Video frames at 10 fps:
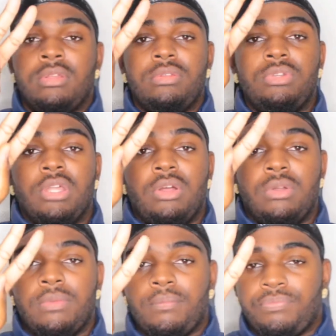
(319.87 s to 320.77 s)
you know,
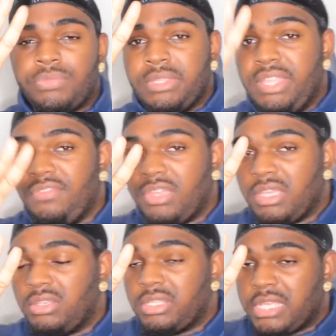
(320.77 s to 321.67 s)
leave-in
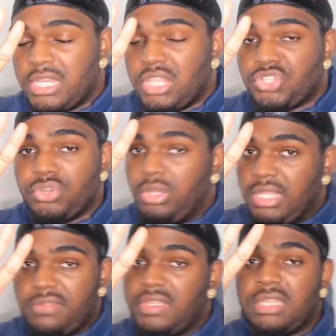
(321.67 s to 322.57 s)
conditioner or
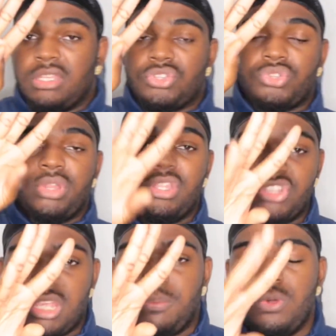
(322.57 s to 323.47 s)
leave-in conditioner, and
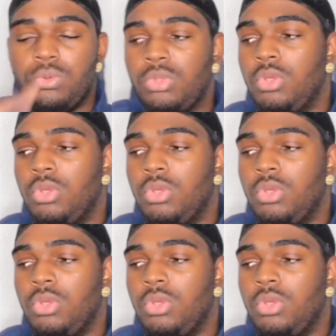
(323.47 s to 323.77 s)
shampoo.